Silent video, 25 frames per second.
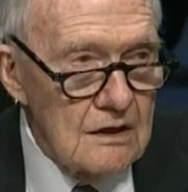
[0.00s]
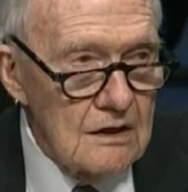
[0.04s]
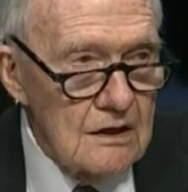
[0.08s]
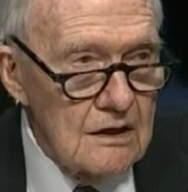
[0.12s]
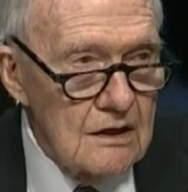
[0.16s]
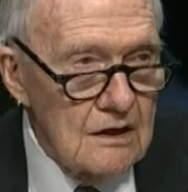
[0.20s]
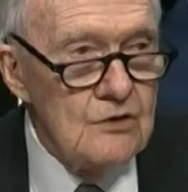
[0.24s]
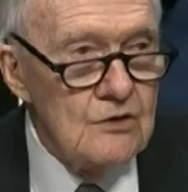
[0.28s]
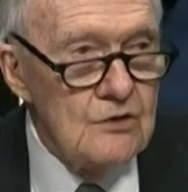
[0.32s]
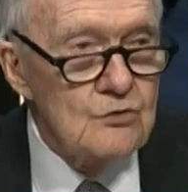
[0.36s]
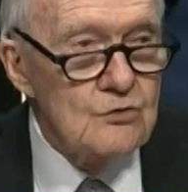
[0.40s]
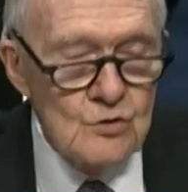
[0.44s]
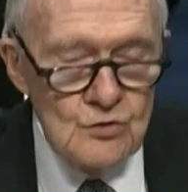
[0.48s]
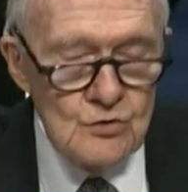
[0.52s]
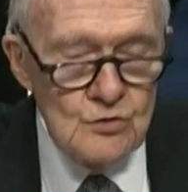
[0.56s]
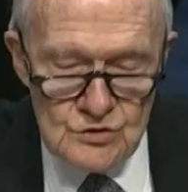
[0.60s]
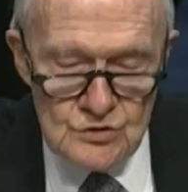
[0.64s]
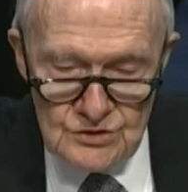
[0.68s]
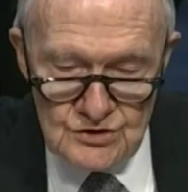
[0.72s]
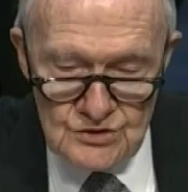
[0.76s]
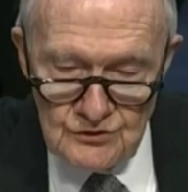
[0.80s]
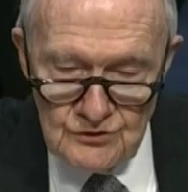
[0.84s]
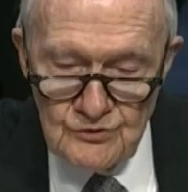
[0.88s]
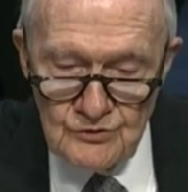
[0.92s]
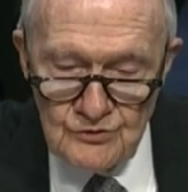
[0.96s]

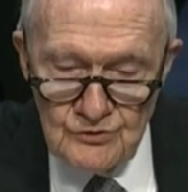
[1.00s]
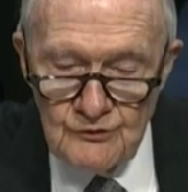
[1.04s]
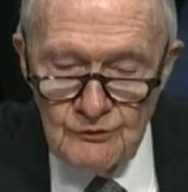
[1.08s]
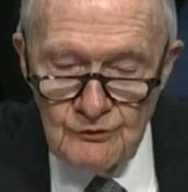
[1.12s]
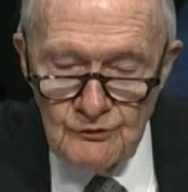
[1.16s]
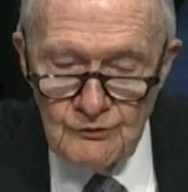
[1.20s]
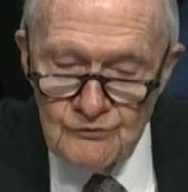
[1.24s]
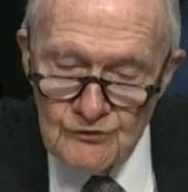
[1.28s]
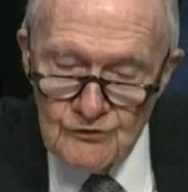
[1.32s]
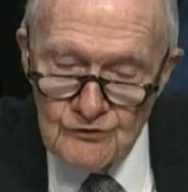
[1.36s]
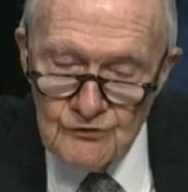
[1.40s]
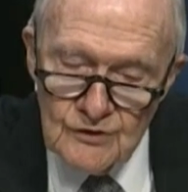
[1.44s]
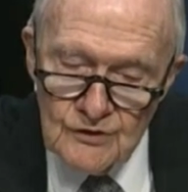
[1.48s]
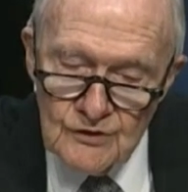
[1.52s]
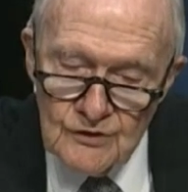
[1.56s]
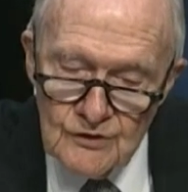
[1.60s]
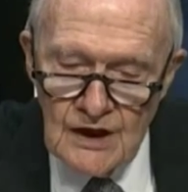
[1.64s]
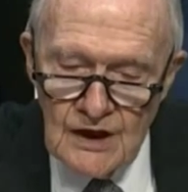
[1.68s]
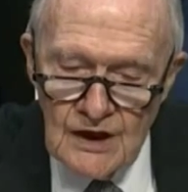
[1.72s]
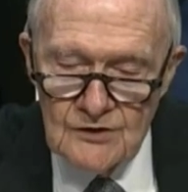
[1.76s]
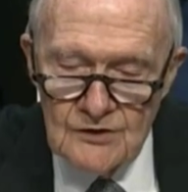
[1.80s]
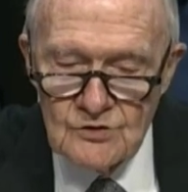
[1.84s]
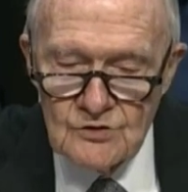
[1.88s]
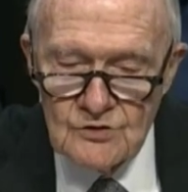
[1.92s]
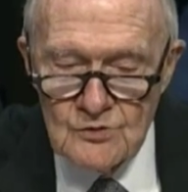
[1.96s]
intrusive, if
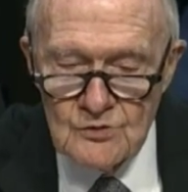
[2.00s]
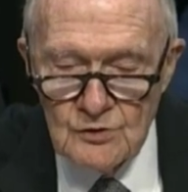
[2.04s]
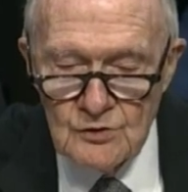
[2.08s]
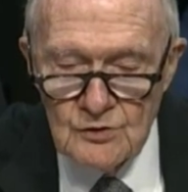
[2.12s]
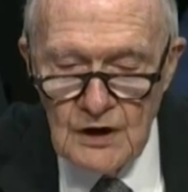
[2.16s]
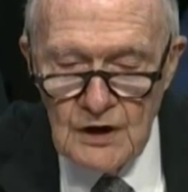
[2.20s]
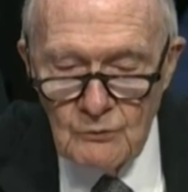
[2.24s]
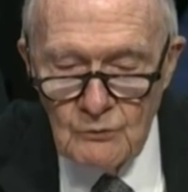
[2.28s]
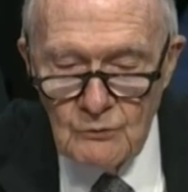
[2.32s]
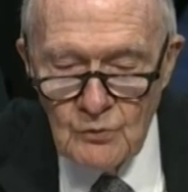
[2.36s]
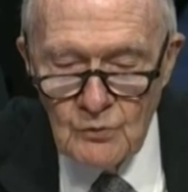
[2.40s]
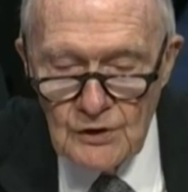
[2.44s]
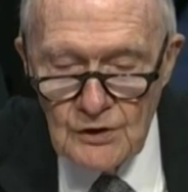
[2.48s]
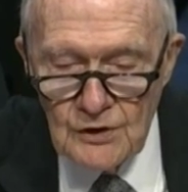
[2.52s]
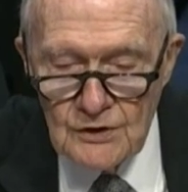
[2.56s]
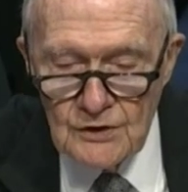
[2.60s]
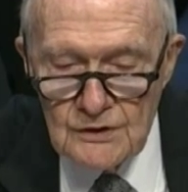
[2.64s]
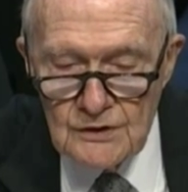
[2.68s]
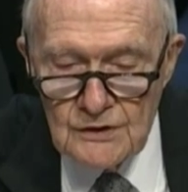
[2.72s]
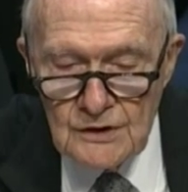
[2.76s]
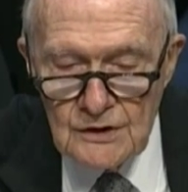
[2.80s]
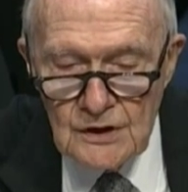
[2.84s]
that's the right word.